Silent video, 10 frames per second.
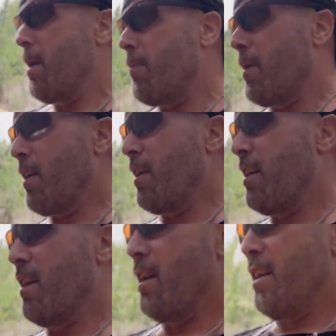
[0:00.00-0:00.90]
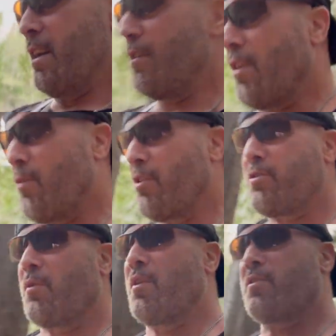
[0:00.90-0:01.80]
But uh, he's
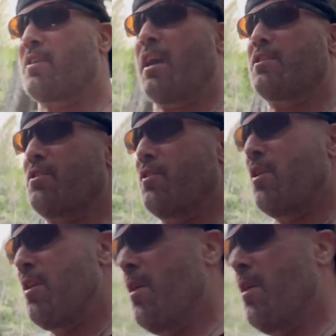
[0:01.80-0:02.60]
also one of those guys who